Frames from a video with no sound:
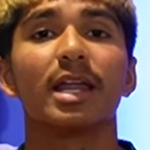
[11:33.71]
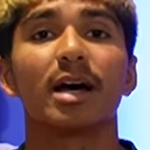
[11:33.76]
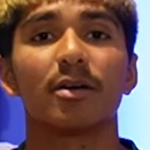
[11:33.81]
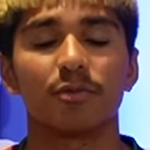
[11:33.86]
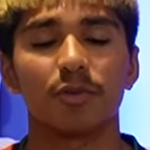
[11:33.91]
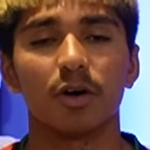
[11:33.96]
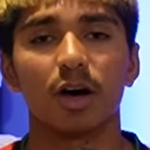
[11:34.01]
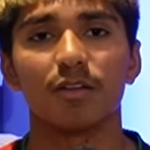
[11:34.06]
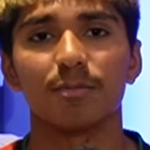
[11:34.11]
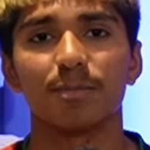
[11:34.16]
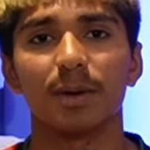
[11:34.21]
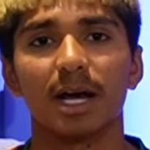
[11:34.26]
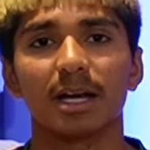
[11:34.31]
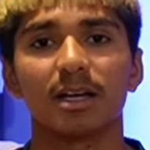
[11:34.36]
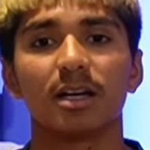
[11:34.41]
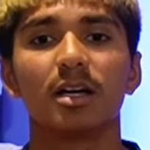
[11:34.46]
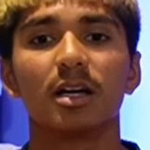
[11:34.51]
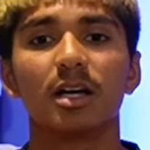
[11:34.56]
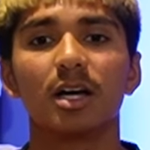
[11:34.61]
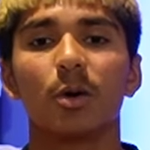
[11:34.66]
that
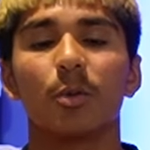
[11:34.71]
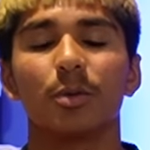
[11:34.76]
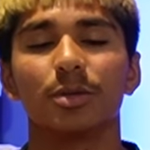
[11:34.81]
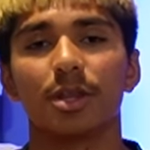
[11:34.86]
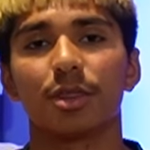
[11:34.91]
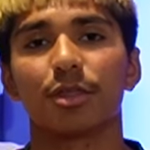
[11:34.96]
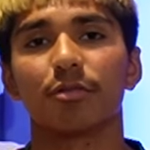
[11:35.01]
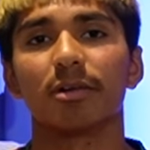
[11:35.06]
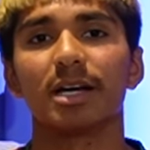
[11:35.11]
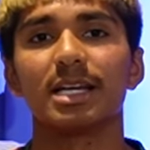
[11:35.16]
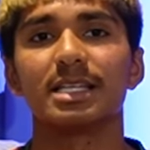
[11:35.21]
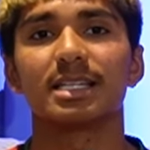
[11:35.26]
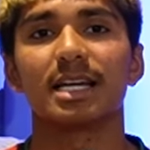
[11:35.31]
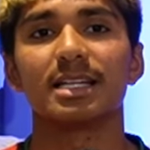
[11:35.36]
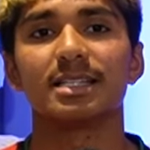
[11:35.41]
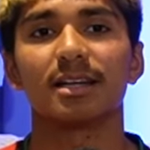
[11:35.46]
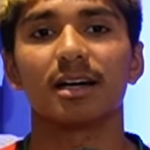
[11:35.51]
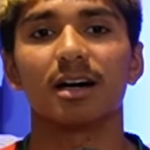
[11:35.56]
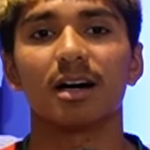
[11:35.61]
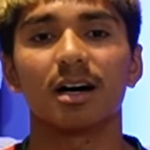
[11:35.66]
five-back with the three
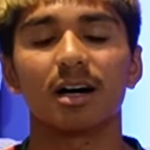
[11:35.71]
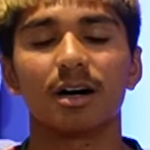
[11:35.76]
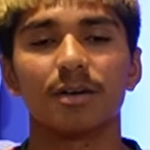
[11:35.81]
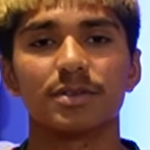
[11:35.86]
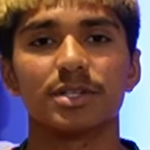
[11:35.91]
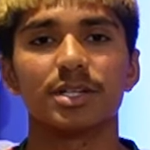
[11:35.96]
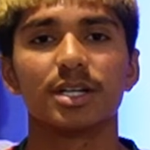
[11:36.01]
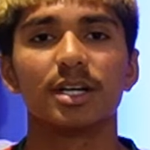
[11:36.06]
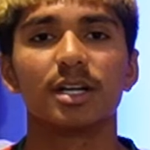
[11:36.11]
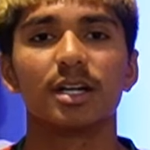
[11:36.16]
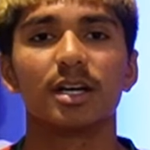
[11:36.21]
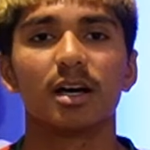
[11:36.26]
centre-halves.